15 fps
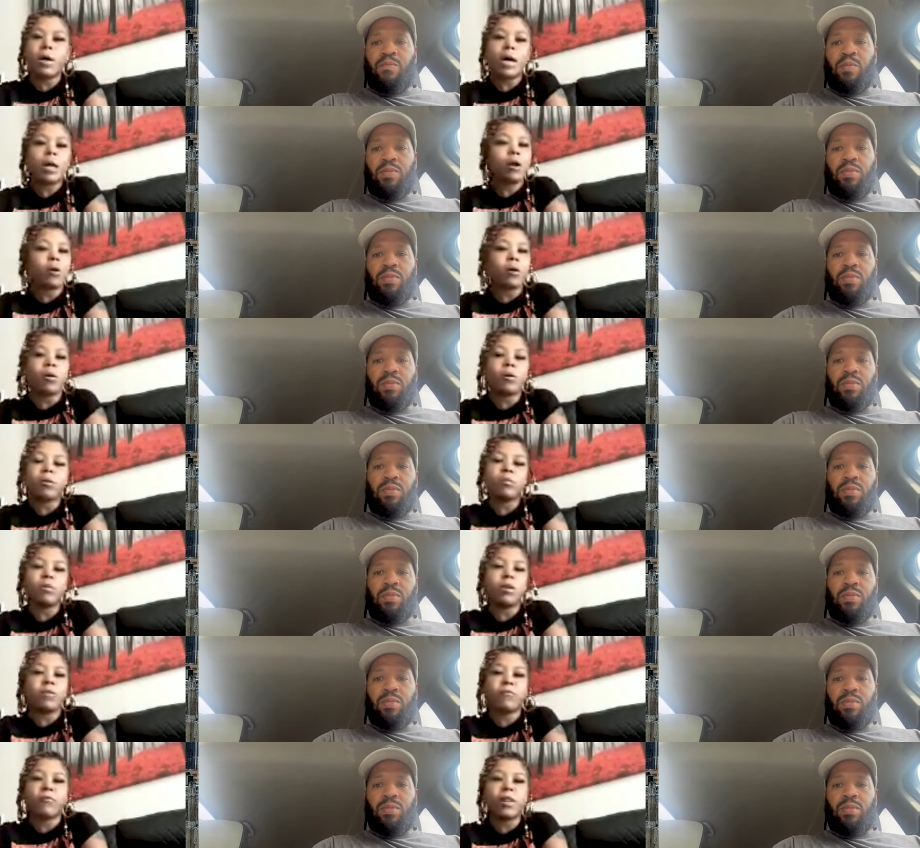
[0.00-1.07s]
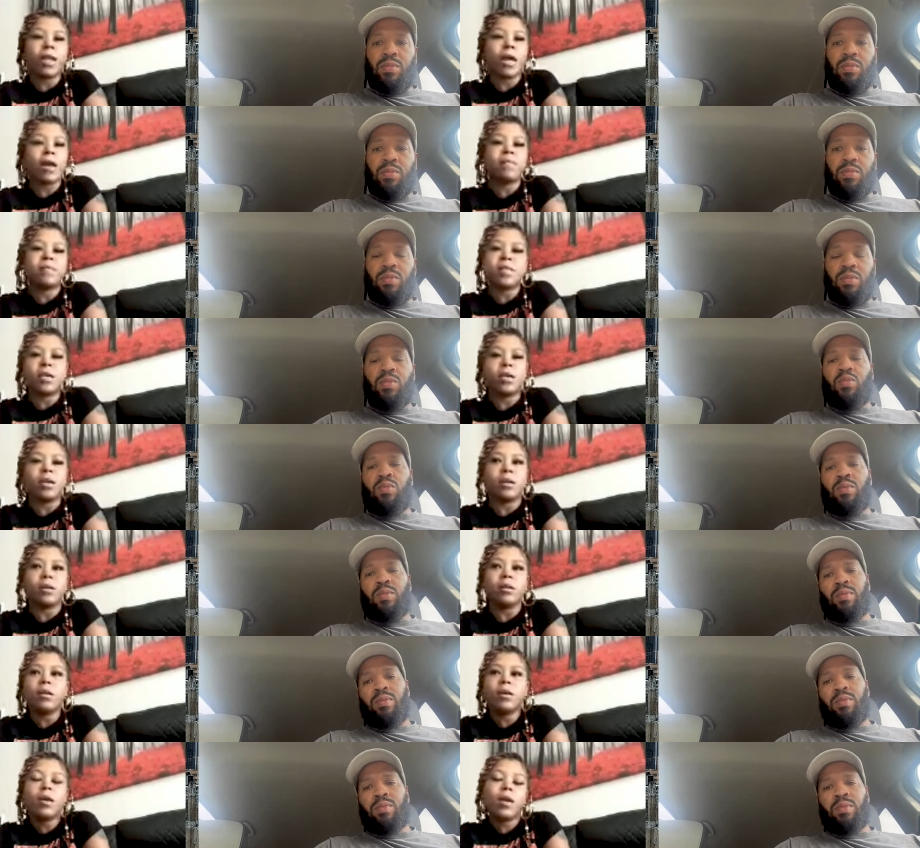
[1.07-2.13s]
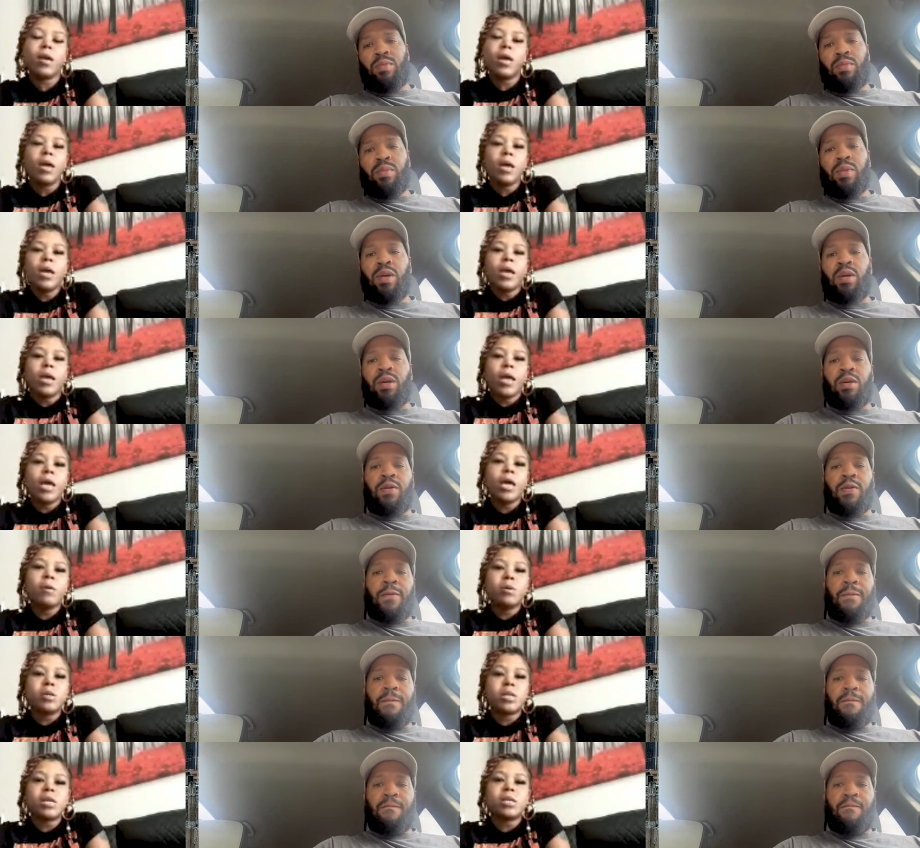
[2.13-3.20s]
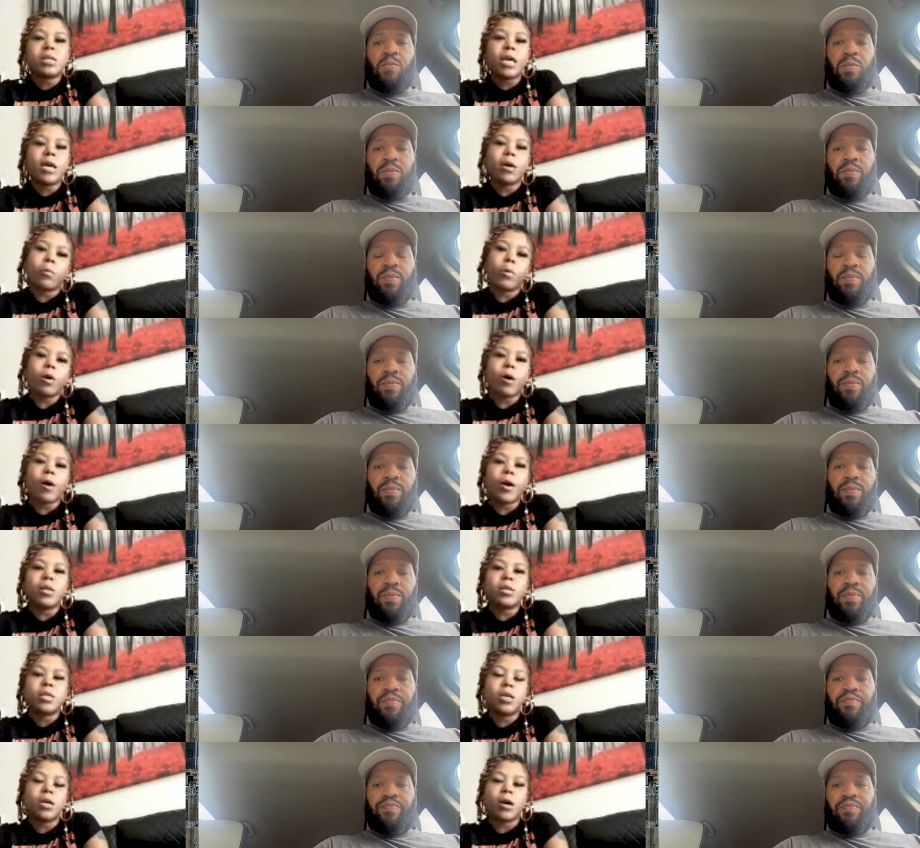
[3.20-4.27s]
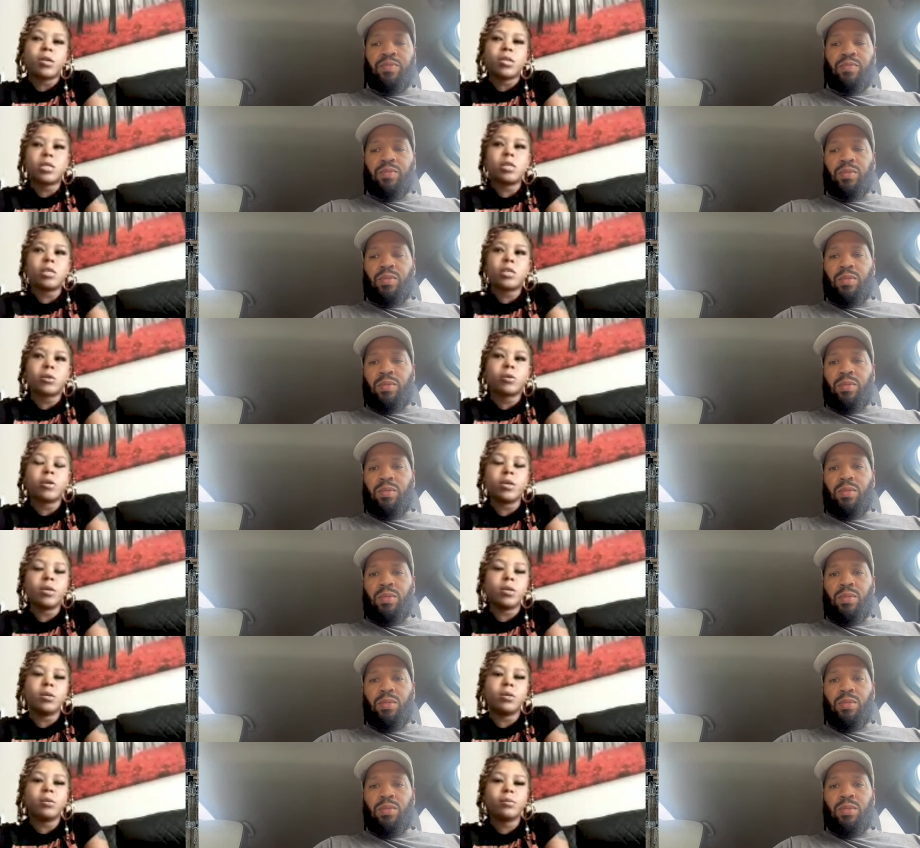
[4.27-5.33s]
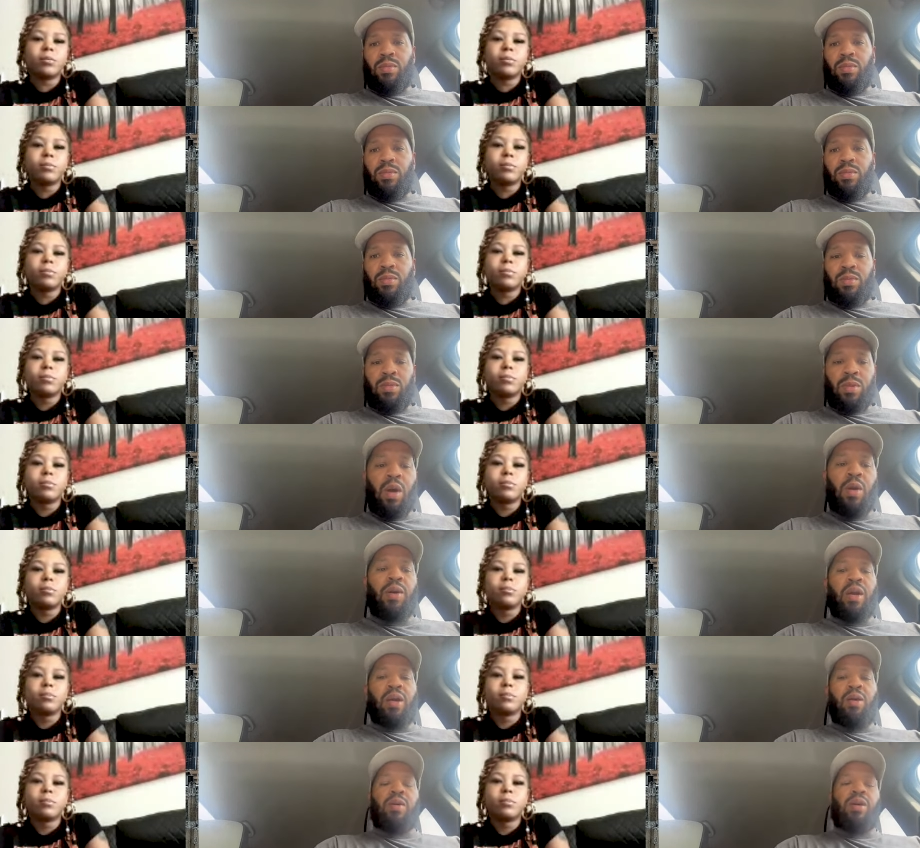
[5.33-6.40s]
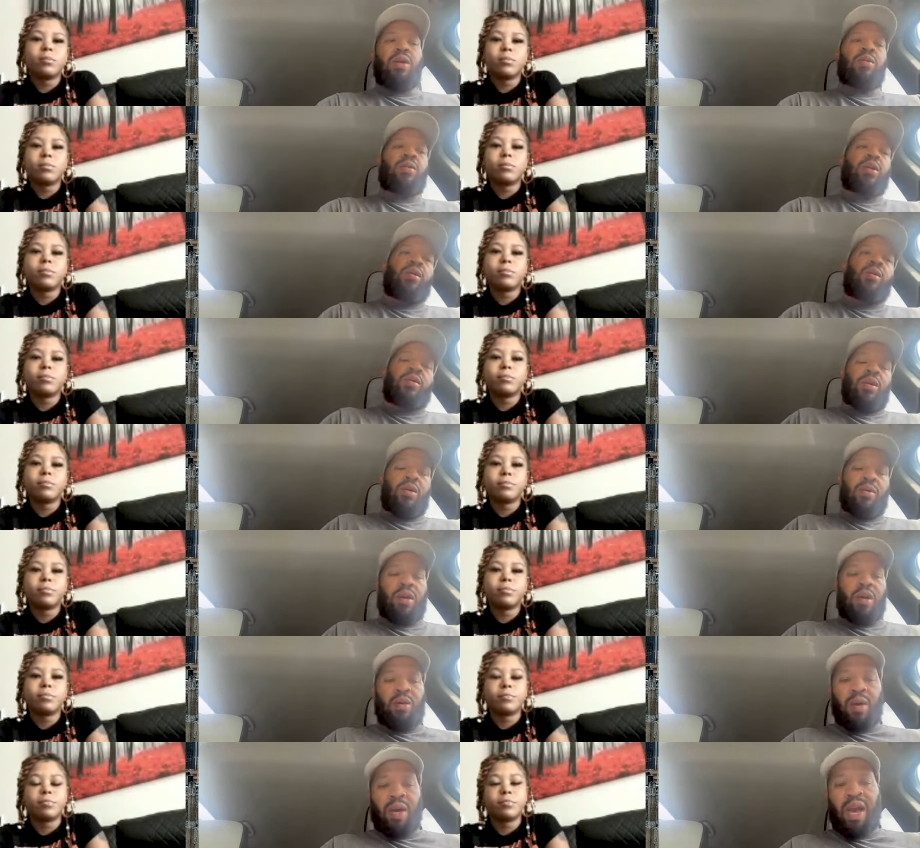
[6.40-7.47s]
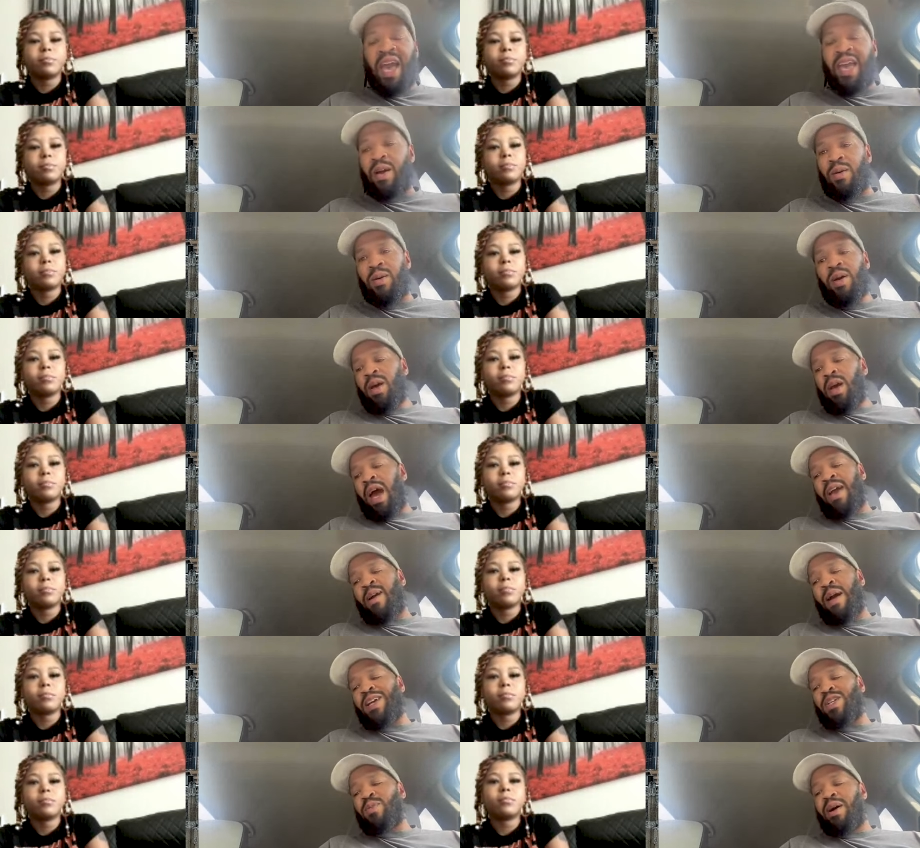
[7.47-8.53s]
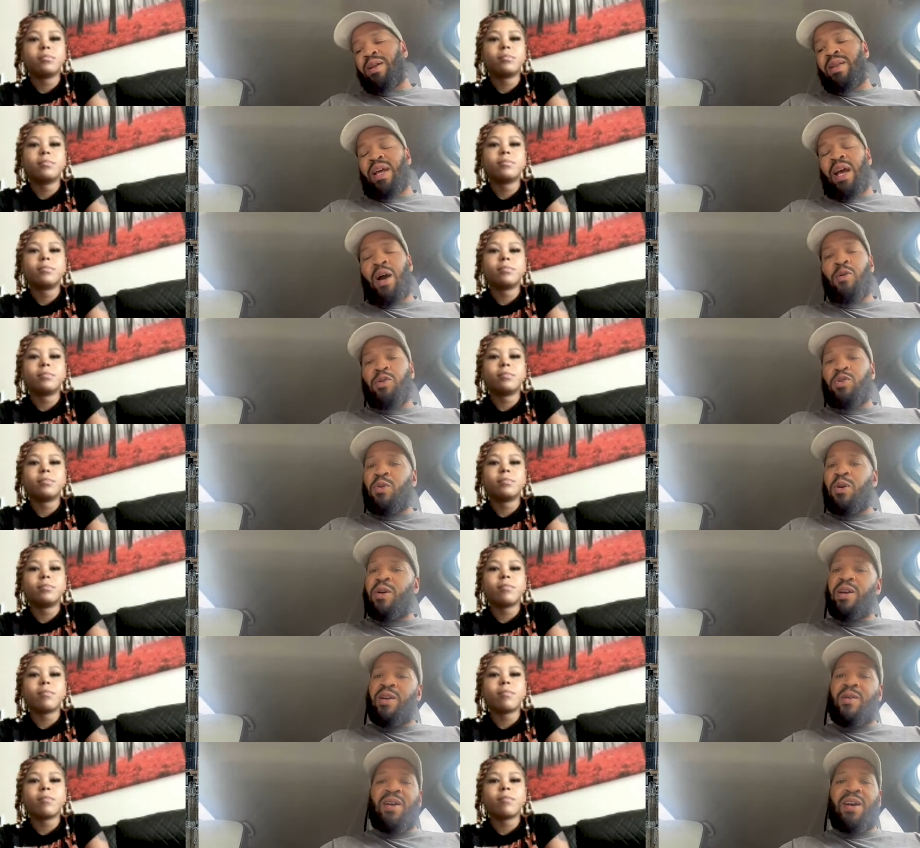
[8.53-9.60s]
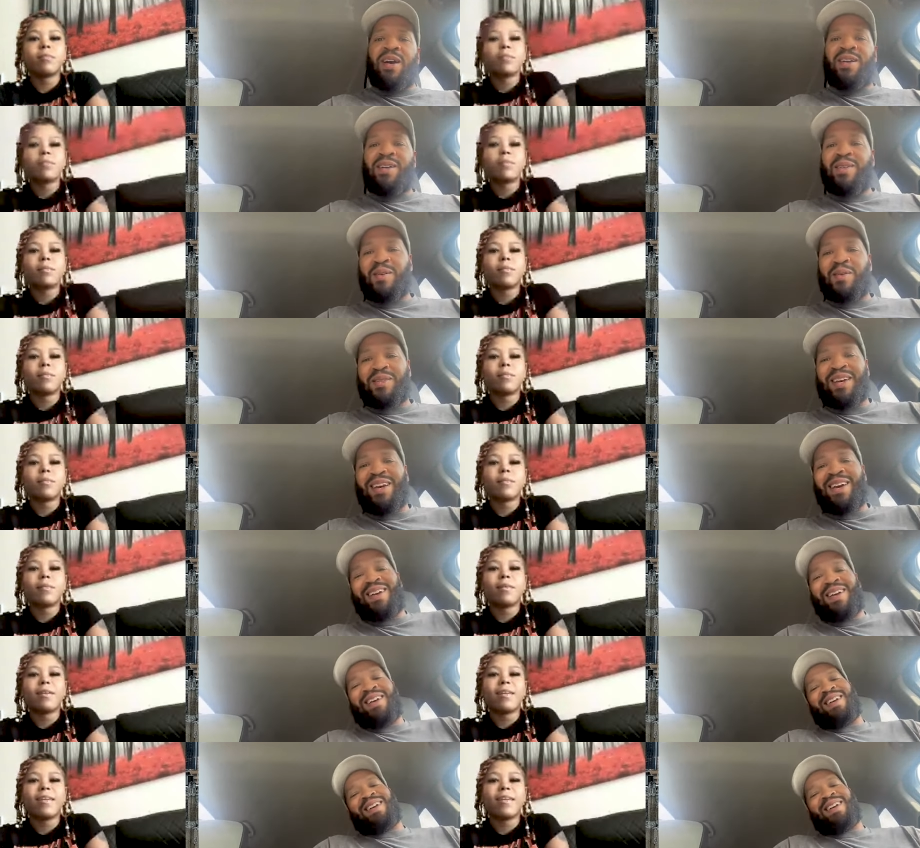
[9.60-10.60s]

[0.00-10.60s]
Speaker 1: got our own different lives, and yeah, it was just yeah regarding to our sisterhood.
Speaker 2: Okay, okay, okay, okay, okay, okay. I ain't gonna I ain't gonna ask you about that. I don't want you on here crying. You know what I'm saying?